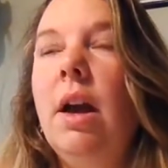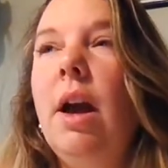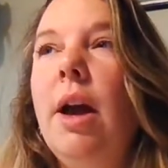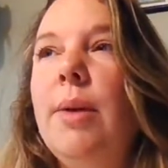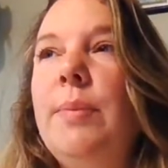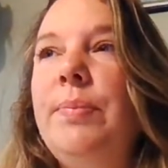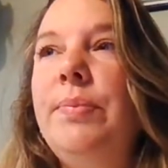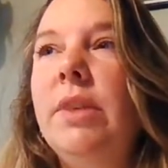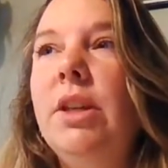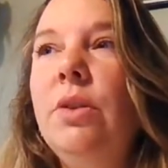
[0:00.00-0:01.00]
You
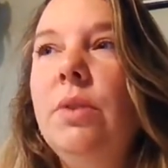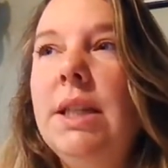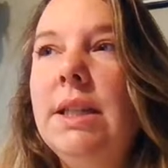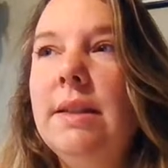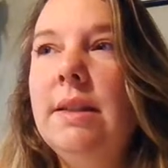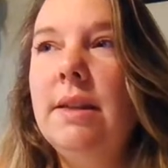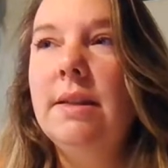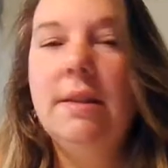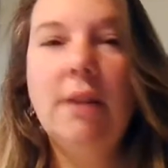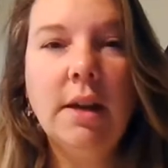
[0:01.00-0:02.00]
don't need to stay
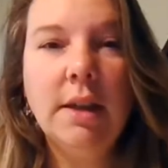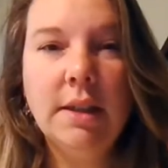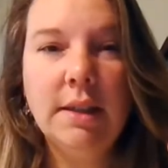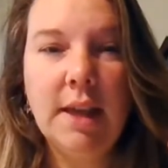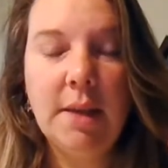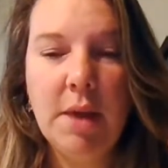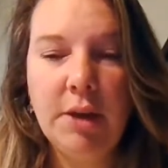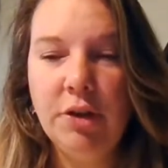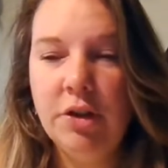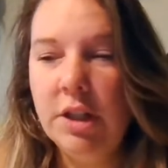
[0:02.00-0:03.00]
stuck in the same
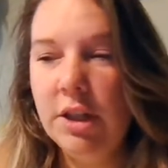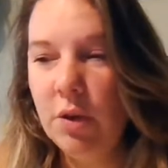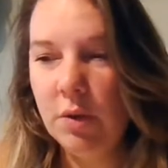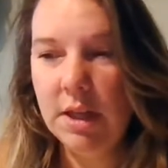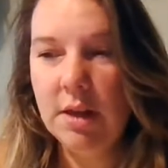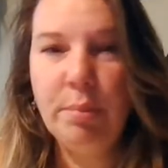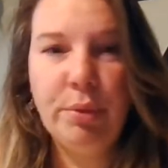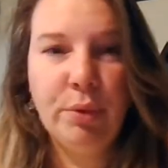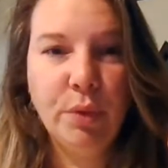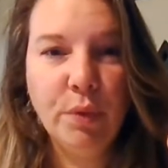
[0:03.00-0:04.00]
energy. You don't need
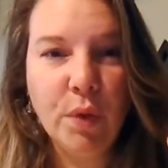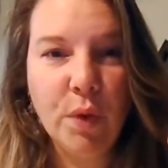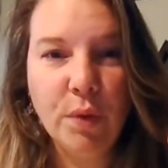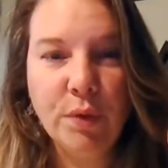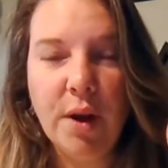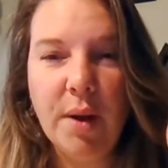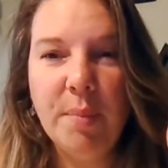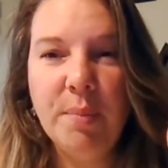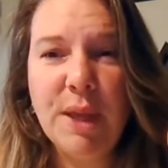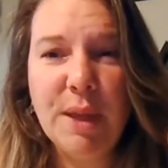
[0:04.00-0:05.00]
approval
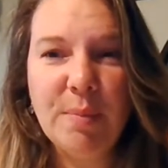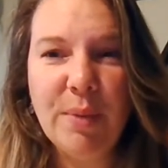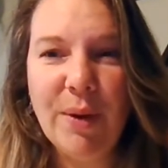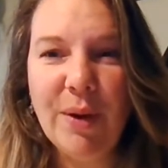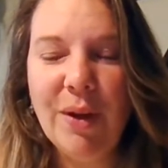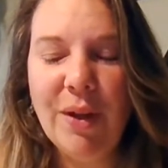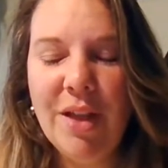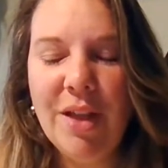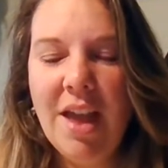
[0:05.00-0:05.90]
from people.